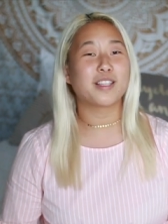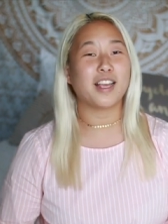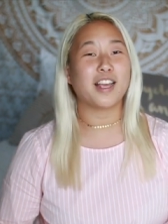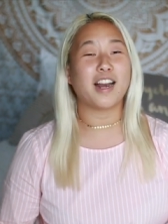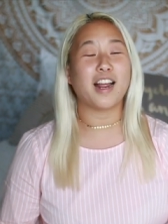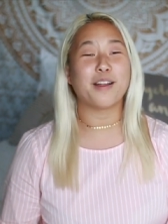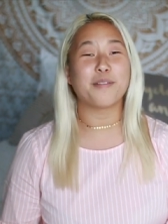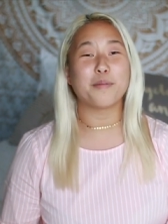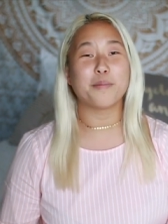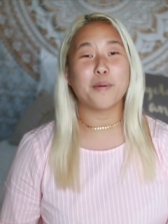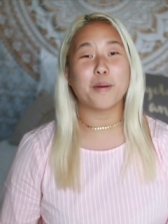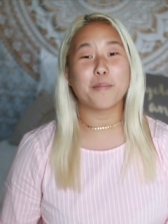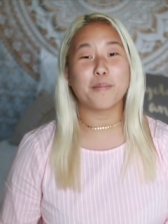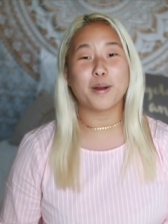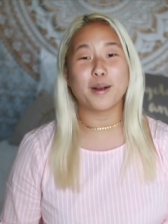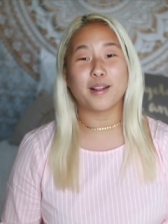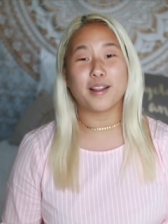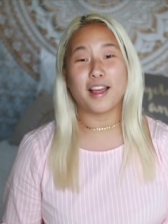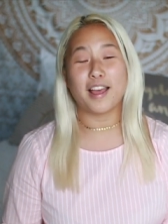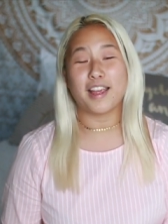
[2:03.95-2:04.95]
And I
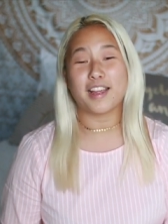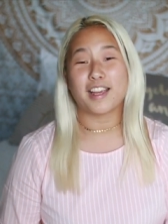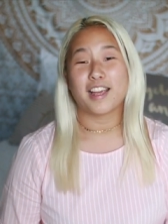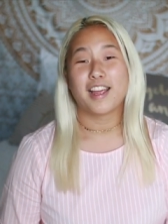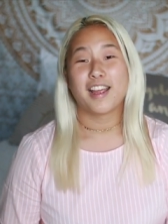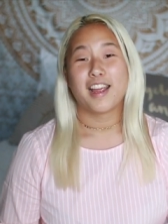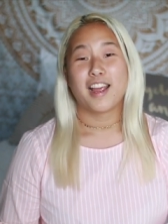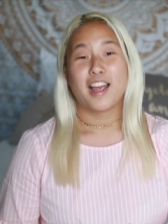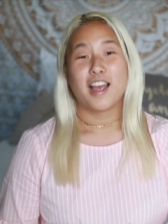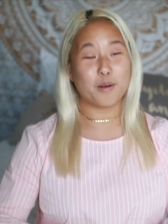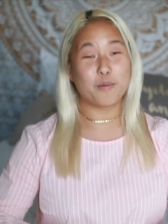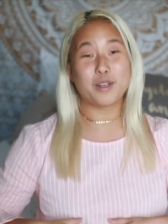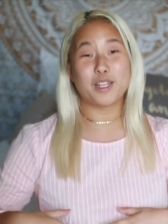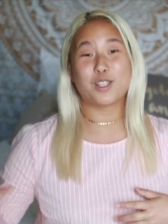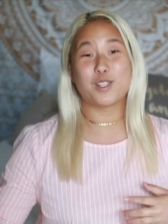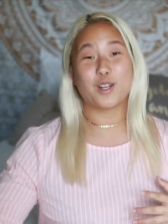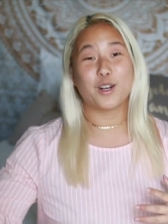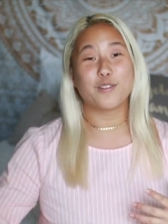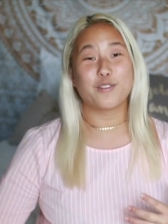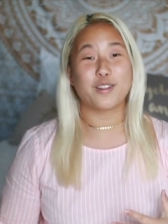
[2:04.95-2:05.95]
remember like, we
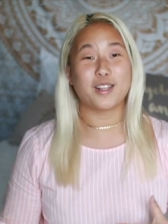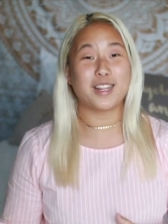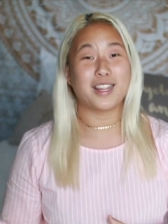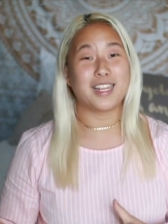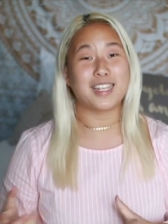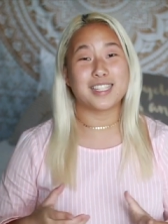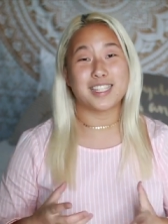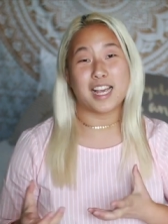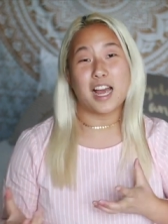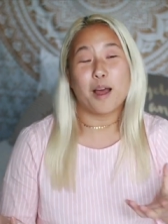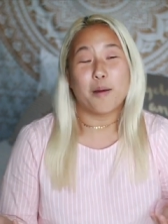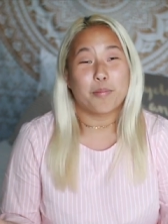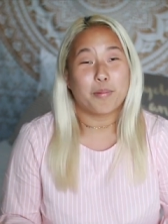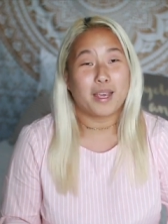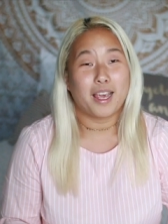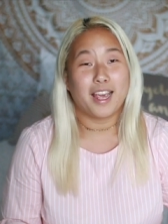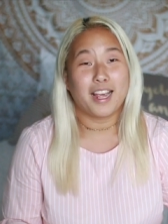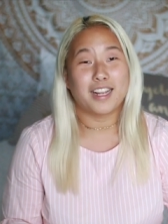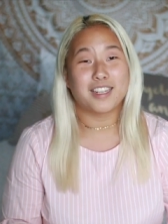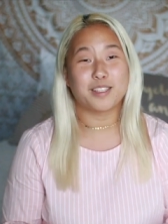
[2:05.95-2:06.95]
served these
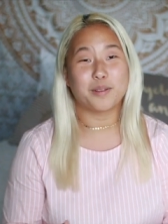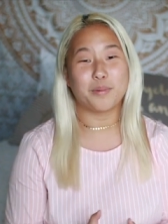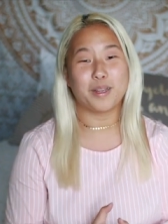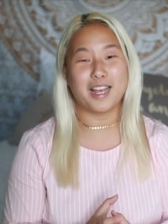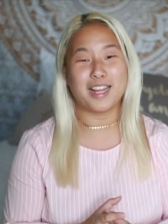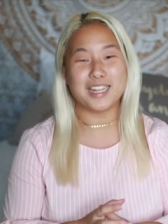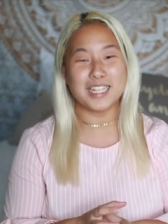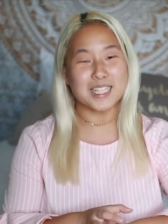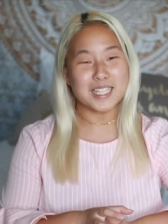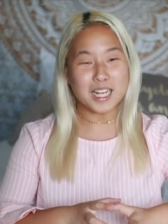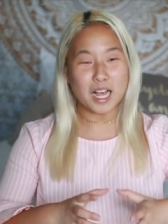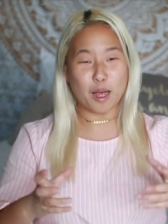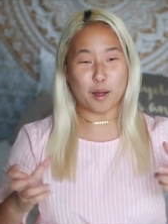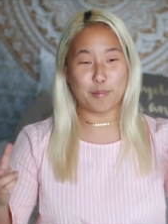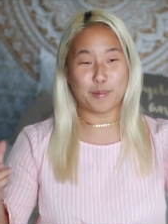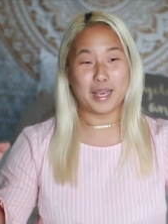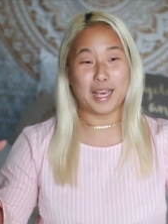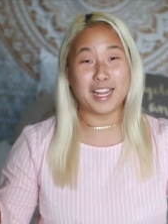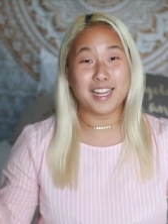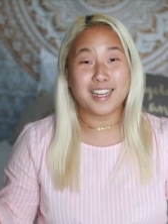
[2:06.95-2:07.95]
cupcakes and we had these
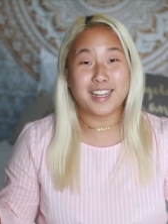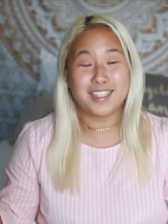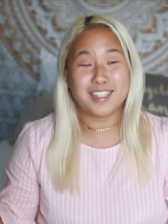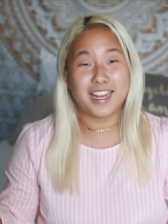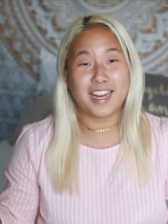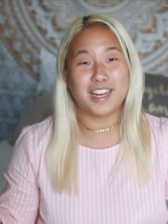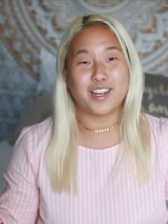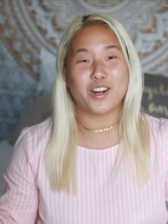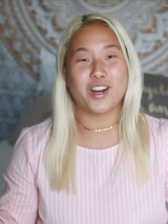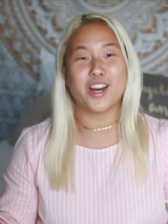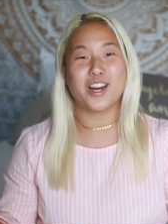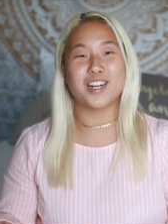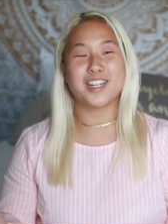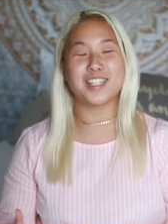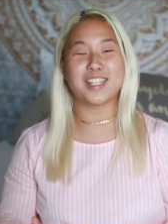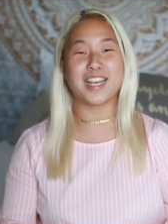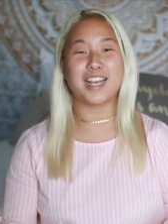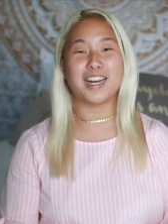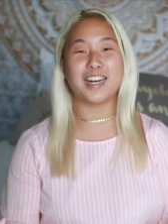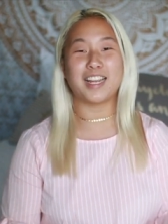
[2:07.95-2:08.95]
cupcake containers
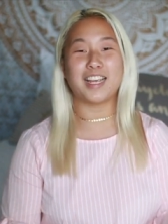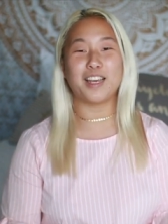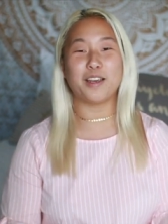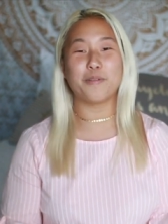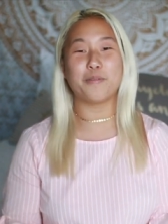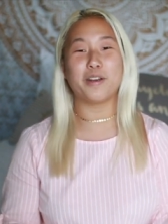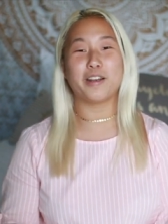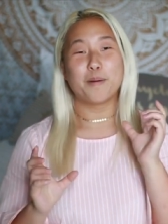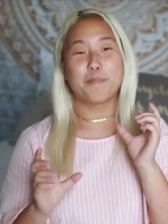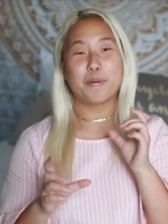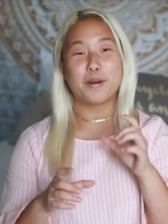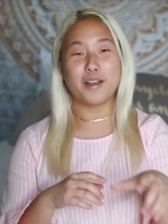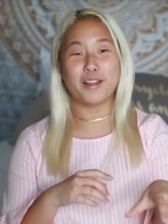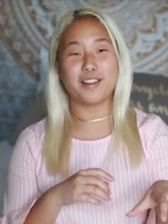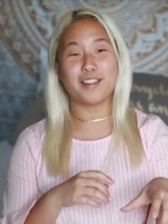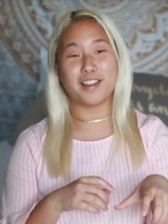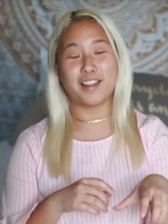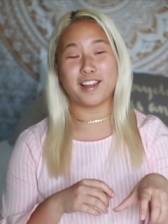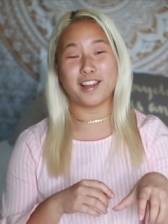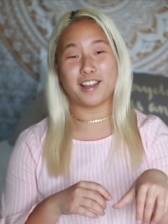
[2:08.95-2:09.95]
and he would
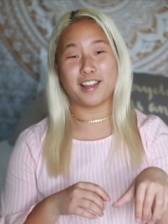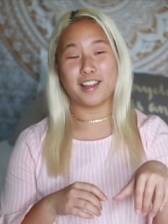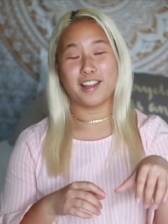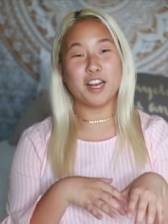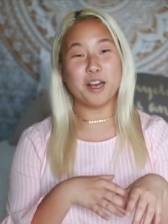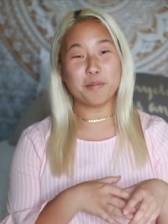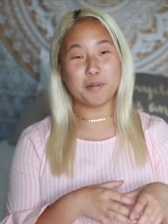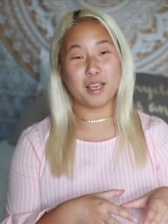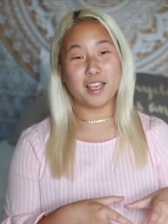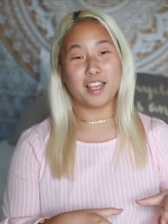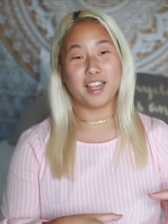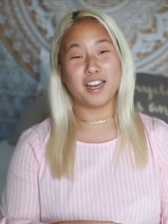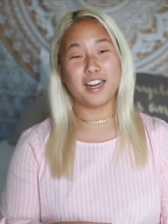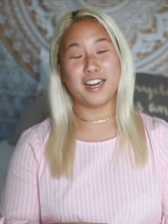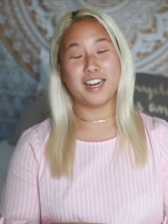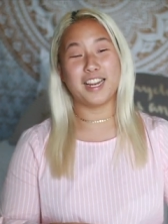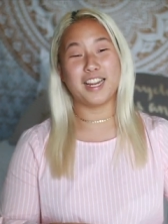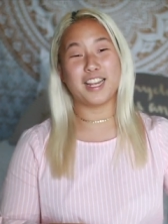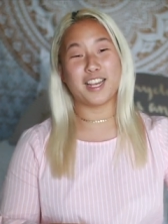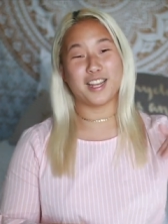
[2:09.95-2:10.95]
put the cupcake in
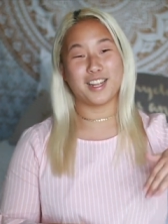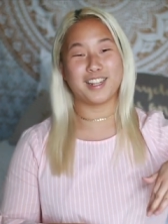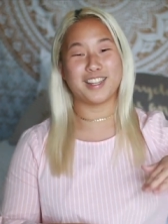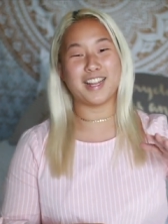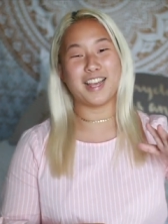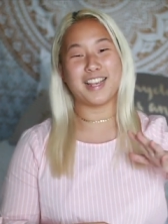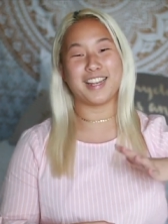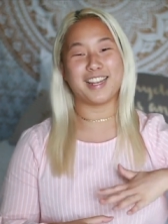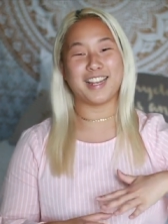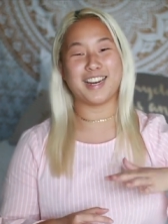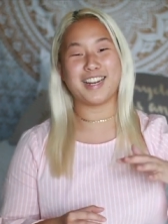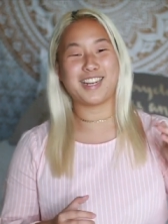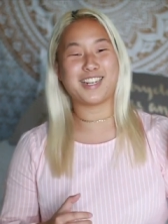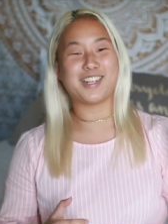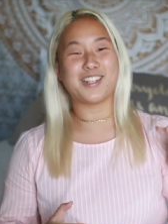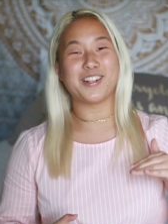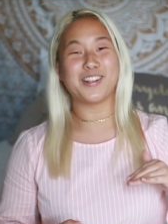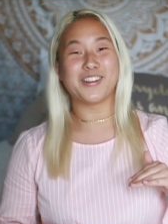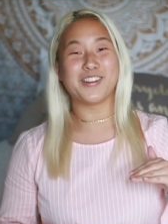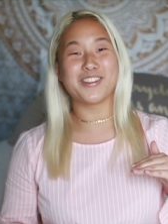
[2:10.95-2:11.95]
and he couldn't like get it
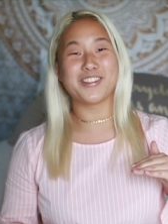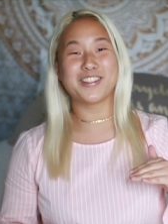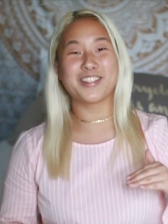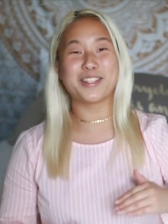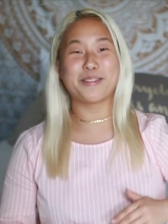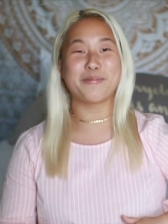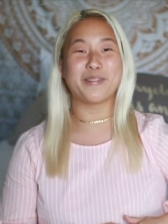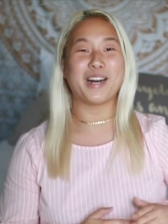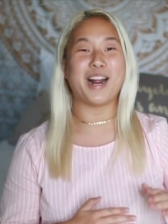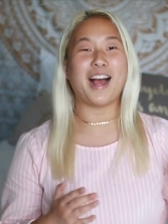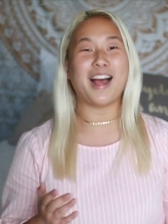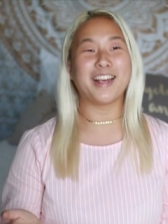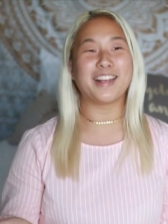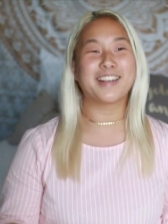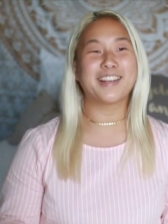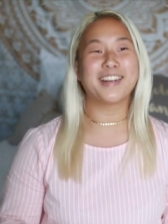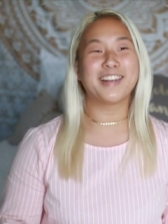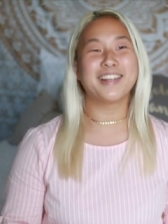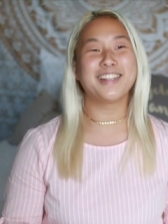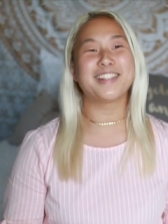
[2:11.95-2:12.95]
closed but I
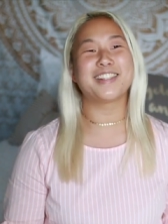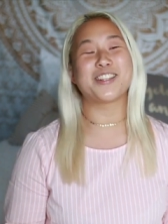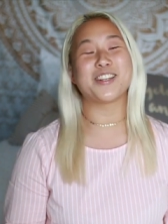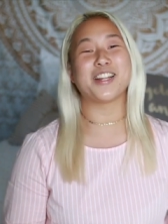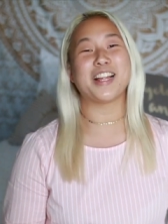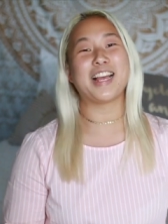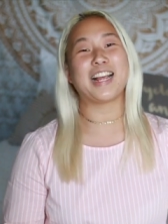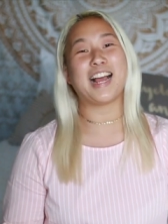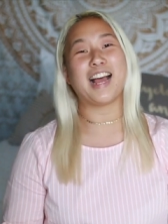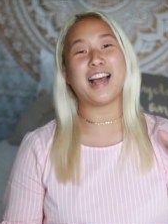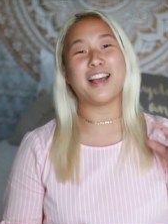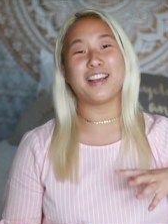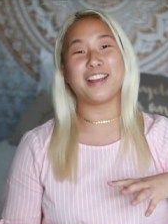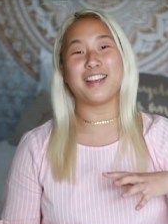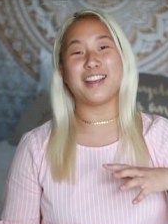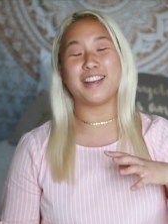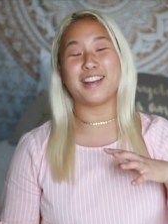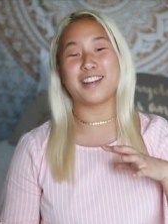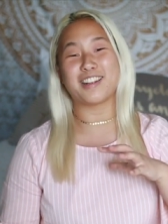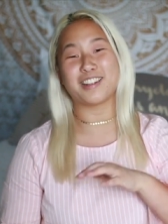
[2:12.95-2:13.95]
could so like
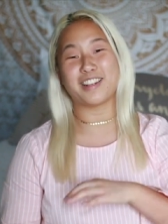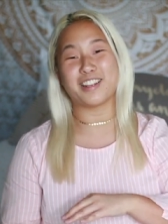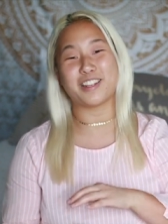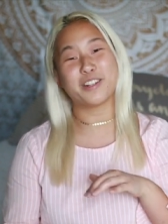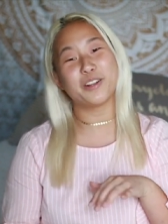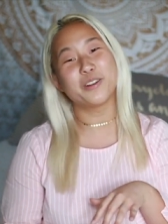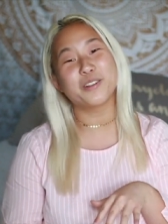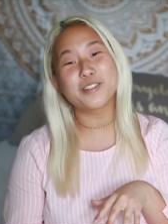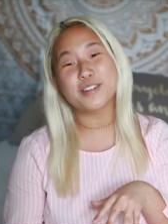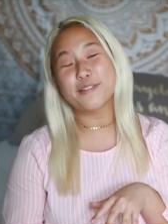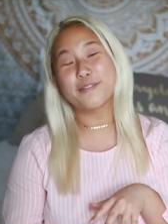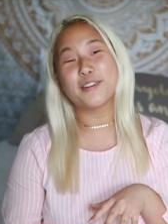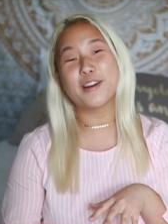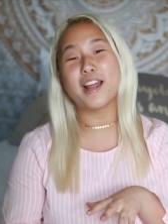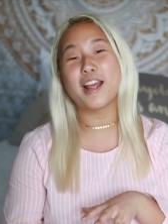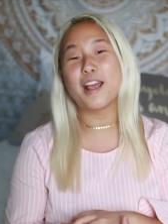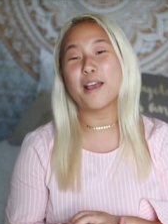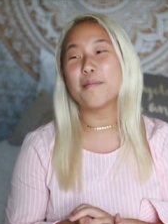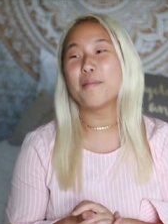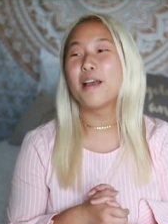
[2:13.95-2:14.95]
I like closed it for
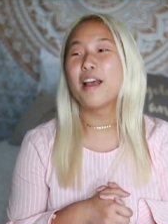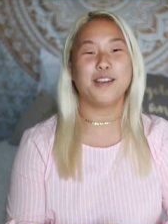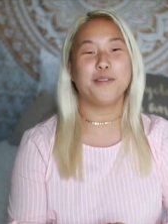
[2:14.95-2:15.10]
him.